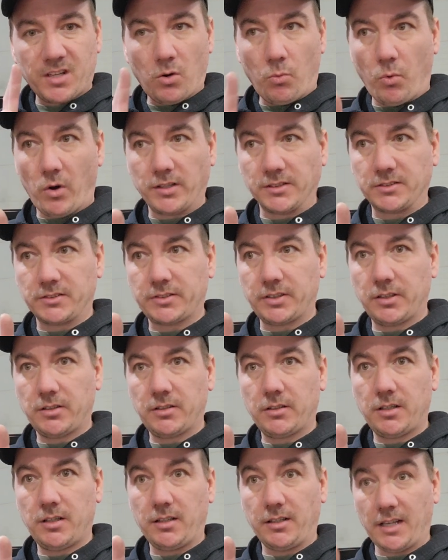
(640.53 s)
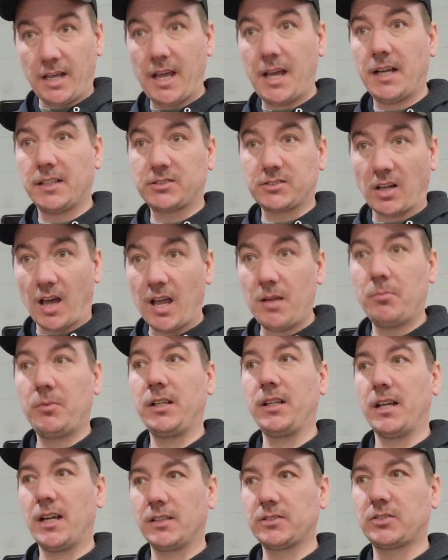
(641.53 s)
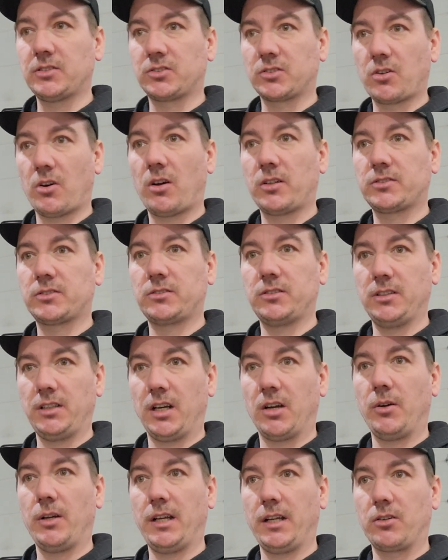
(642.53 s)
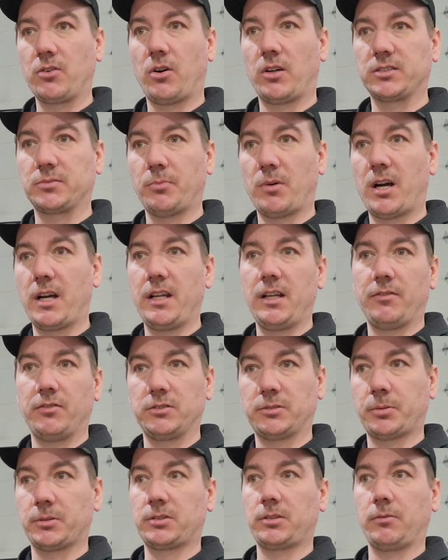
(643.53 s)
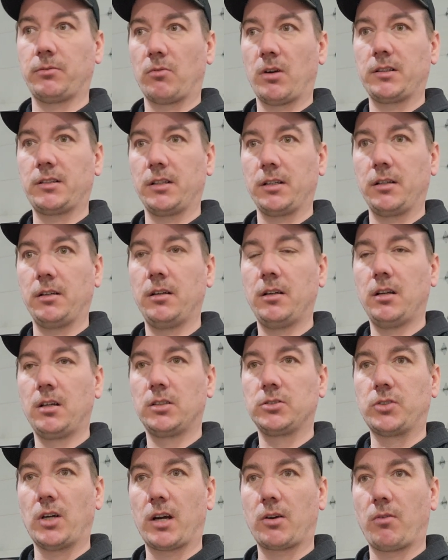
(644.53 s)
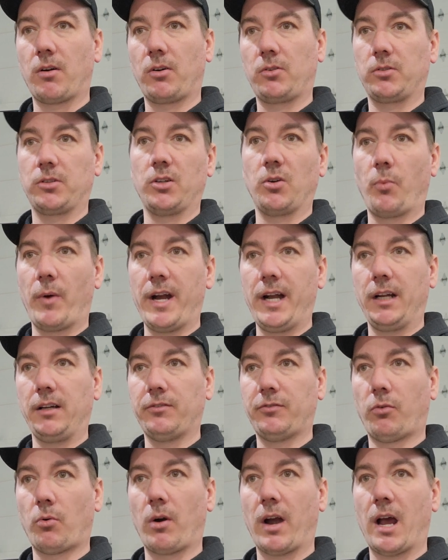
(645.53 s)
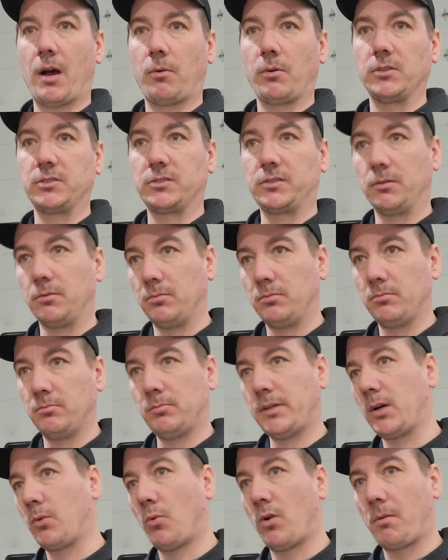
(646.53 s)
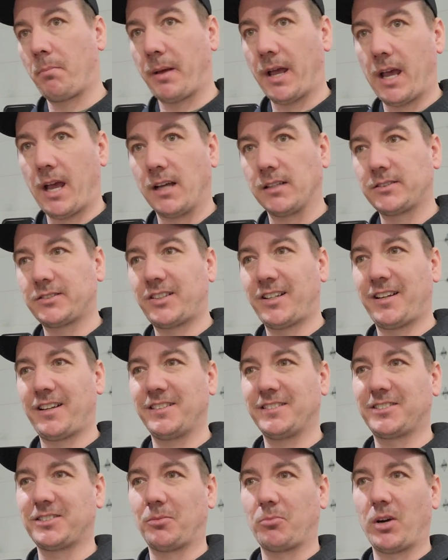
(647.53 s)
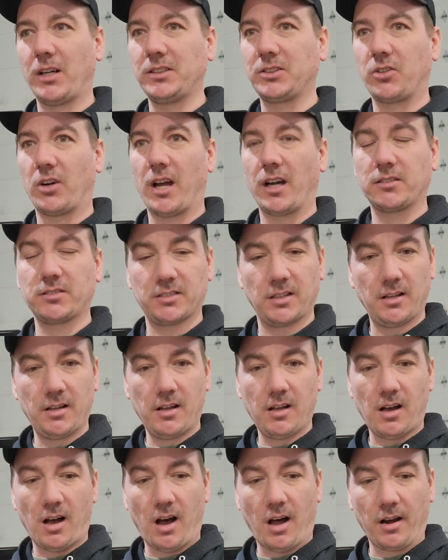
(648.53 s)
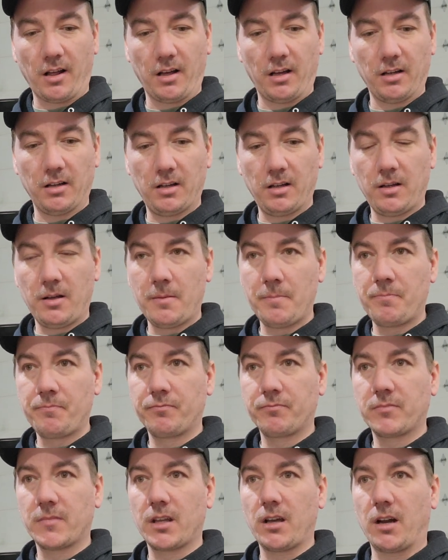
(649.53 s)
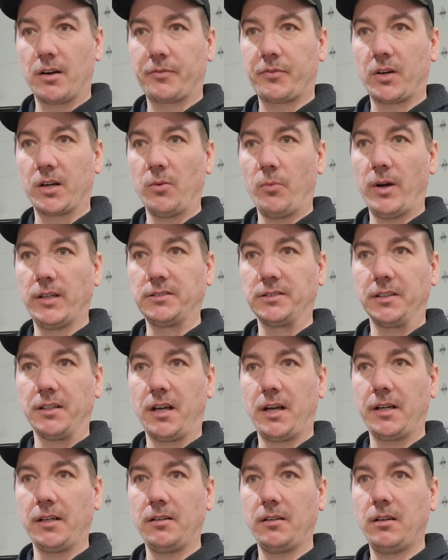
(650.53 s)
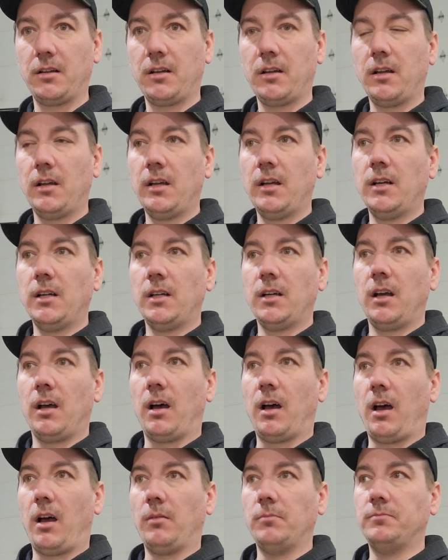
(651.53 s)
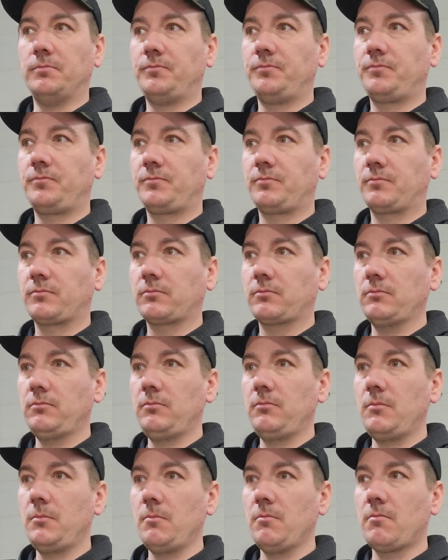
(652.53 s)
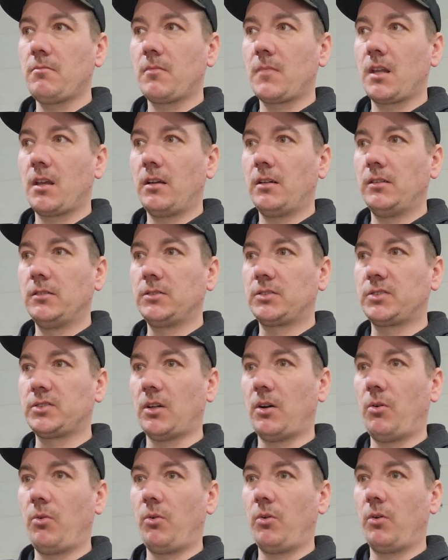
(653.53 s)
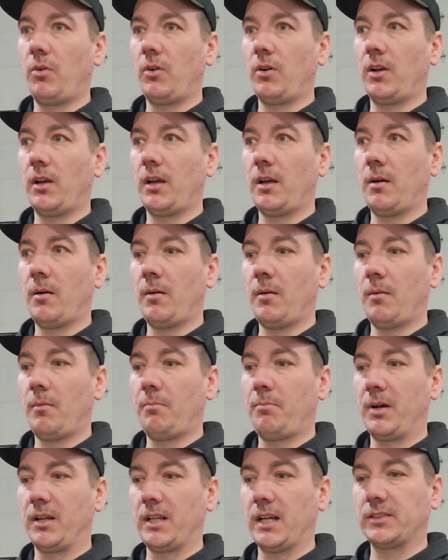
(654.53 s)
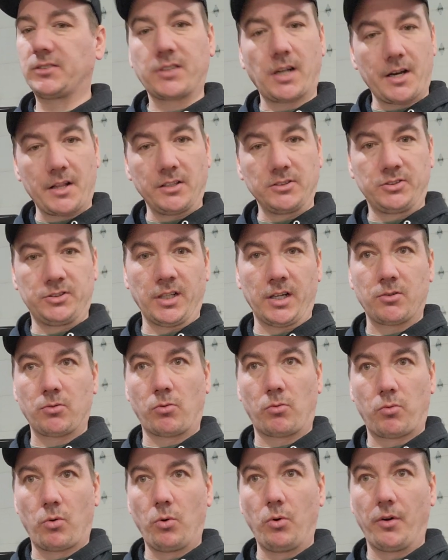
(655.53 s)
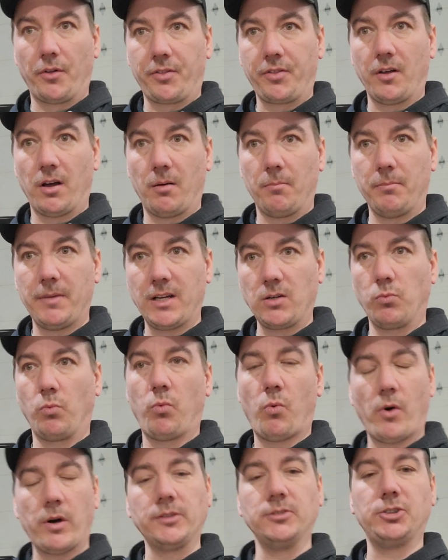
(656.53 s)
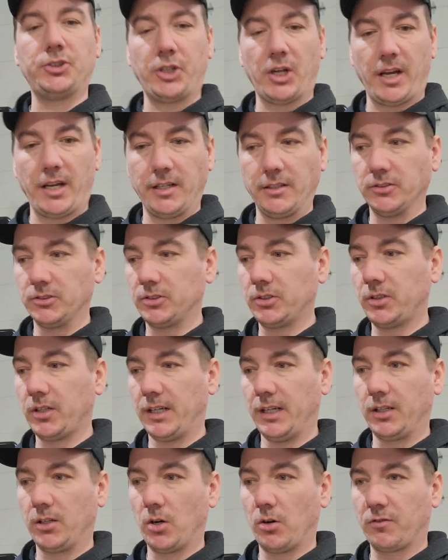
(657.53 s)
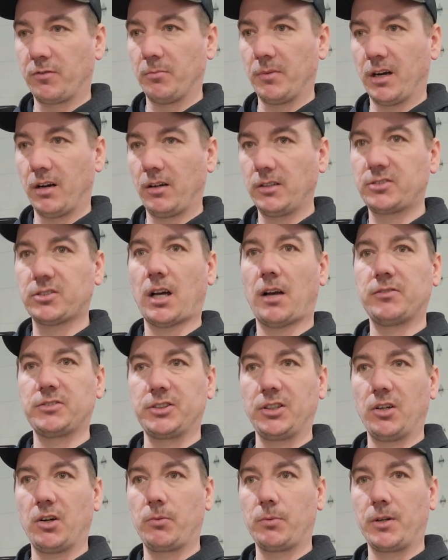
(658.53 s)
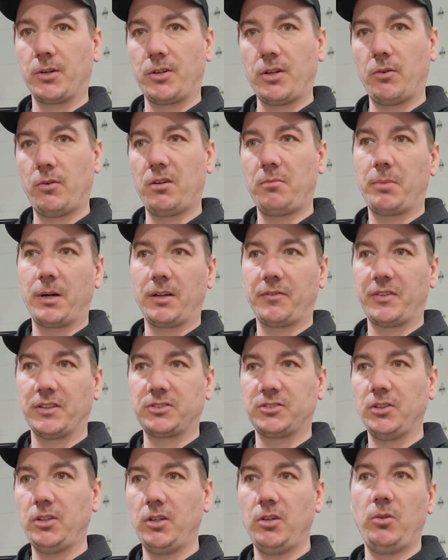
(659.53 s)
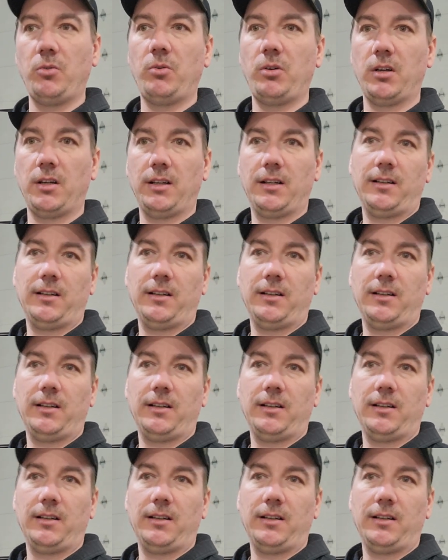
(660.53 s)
once. Yeah, it's timely. Yes, it's cost. You know, it costs money, if, especially if you're renting track rental or you're waiting four hours to make one pass at some racetracks on a on a freaking Wednesday night. Um, so but that's kind of the general rule of thumb. Make one change and then go from there. Unless obviously you know what you're doing, but if it's new,